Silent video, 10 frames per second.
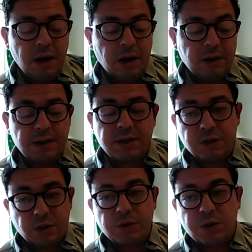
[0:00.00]
This
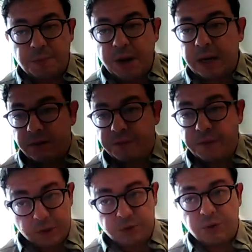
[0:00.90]
is also part of
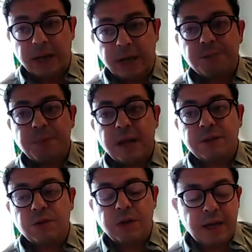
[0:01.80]
Erdogan's plan
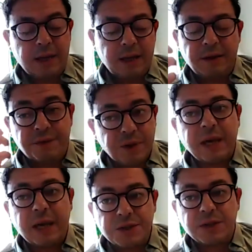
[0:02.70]
today, if he
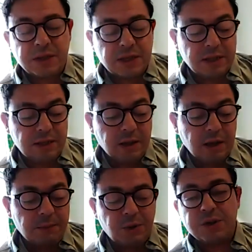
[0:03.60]
can succeed,
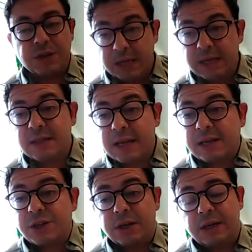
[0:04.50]
because he's
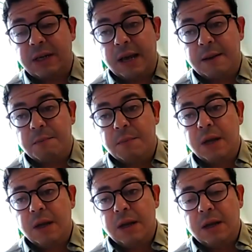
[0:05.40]
actually
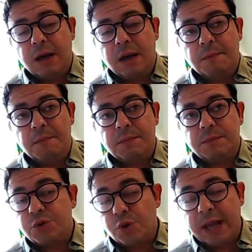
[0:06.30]

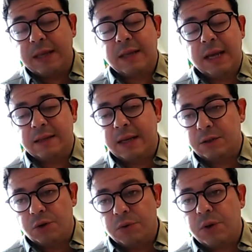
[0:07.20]
trained
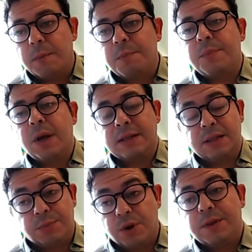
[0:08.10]
and grown up as
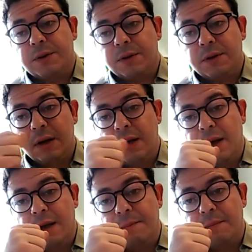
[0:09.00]
a brother.
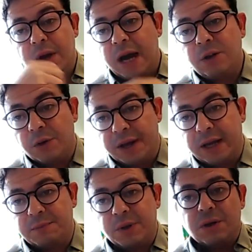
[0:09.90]
I know
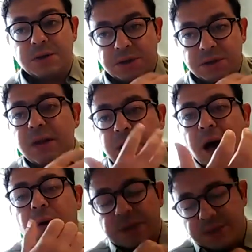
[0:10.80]
that because
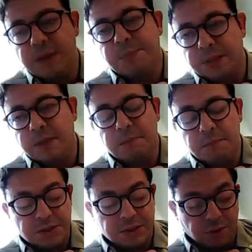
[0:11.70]
I was deep in the
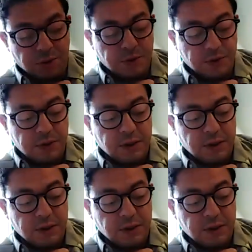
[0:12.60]
Muslim Brotherhood.